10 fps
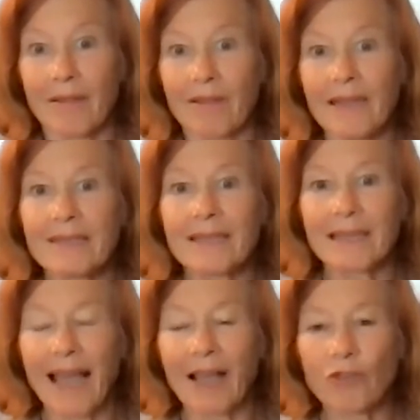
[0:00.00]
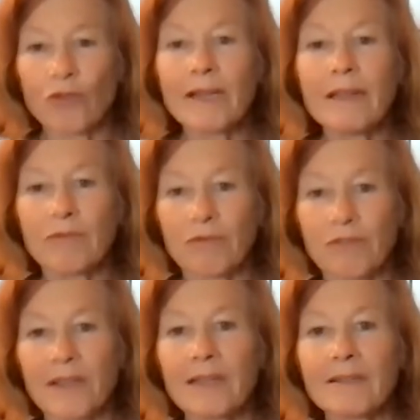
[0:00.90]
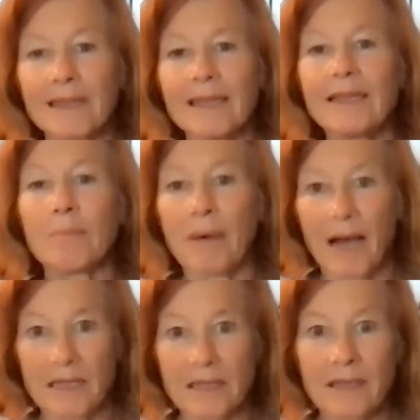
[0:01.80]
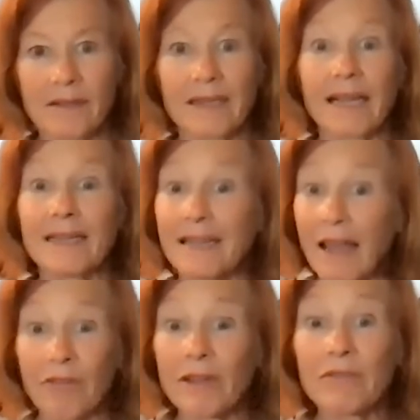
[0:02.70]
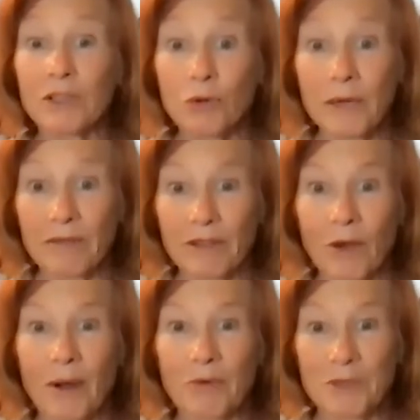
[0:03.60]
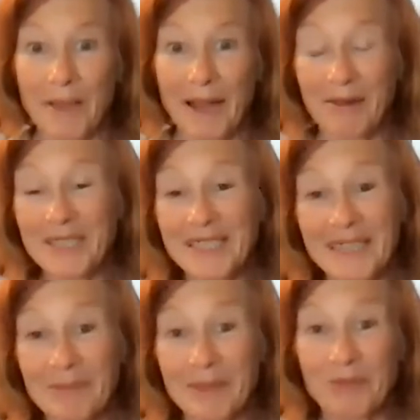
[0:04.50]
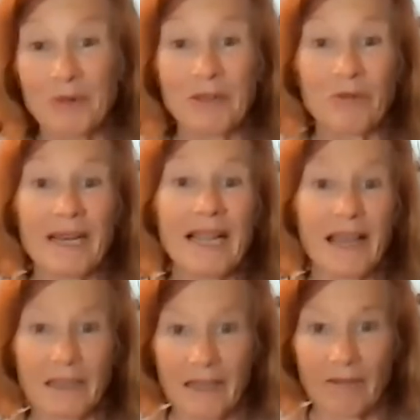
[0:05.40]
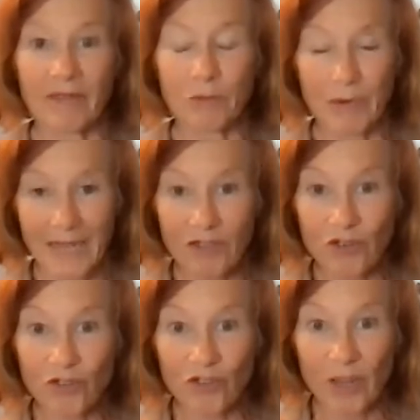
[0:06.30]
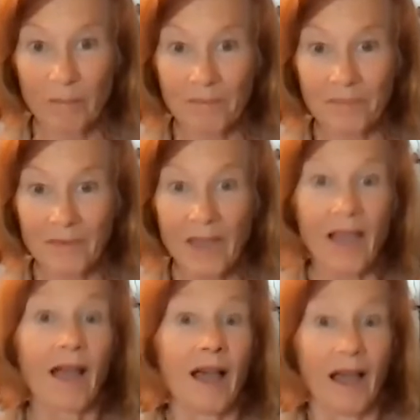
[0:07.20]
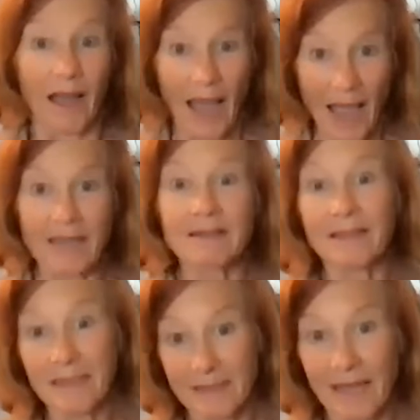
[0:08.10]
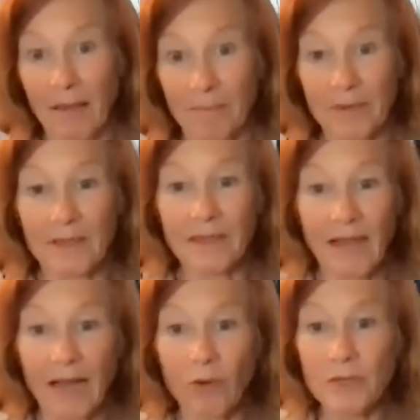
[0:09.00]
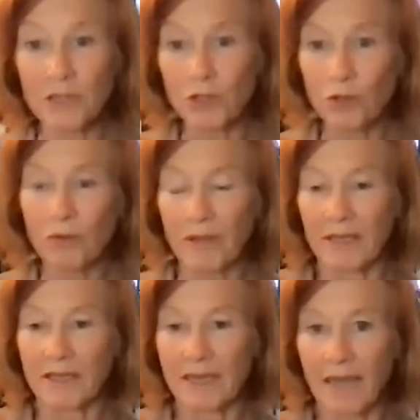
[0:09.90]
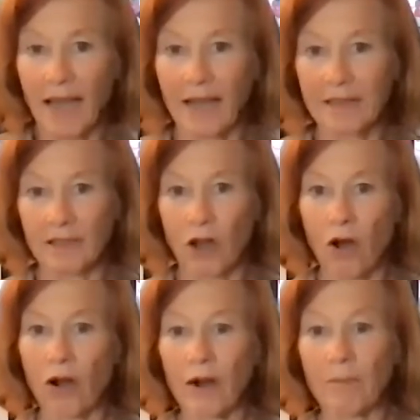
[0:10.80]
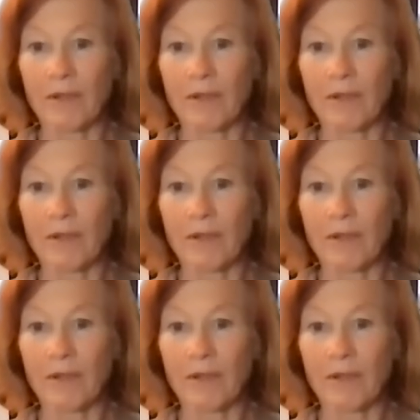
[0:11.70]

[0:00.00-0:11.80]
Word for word: things that actually filled in a puzzle that I never even knew, even though I was married to him and we really had a lovely relationship as an example, I always knew that he had an arm